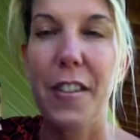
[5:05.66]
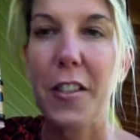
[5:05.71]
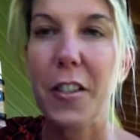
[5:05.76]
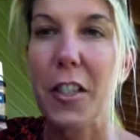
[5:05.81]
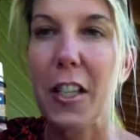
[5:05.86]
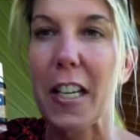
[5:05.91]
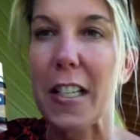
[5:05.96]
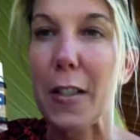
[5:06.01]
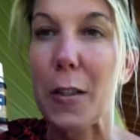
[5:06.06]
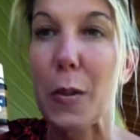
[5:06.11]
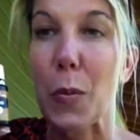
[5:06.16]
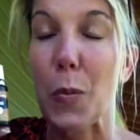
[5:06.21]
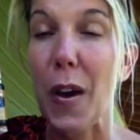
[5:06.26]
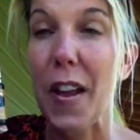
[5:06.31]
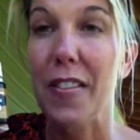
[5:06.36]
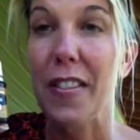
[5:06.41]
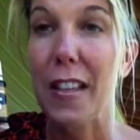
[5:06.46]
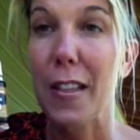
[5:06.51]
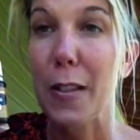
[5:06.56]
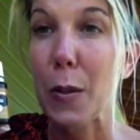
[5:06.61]
just
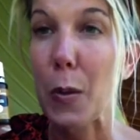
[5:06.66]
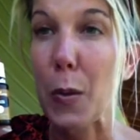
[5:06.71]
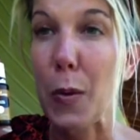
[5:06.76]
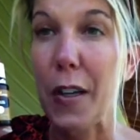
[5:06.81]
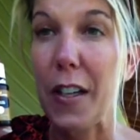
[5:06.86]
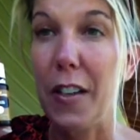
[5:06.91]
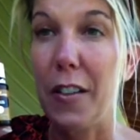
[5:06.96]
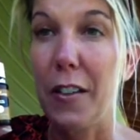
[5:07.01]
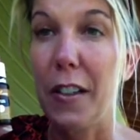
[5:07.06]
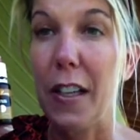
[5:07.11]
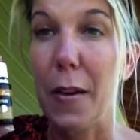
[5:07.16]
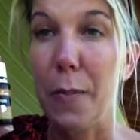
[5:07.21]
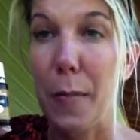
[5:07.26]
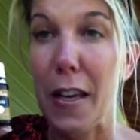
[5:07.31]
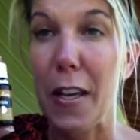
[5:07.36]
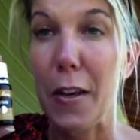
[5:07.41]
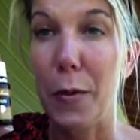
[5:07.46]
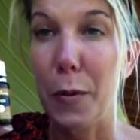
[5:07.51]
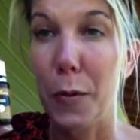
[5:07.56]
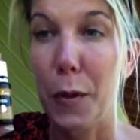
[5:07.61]
what this oil can be
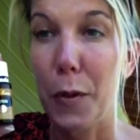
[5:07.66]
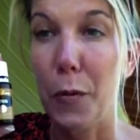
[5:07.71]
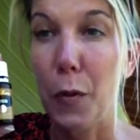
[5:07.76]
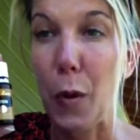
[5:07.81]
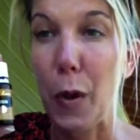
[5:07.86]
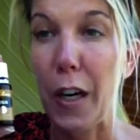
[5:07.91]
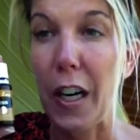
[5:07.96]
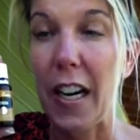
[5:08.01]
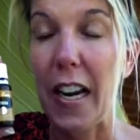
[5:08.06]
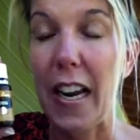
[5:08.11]
used for,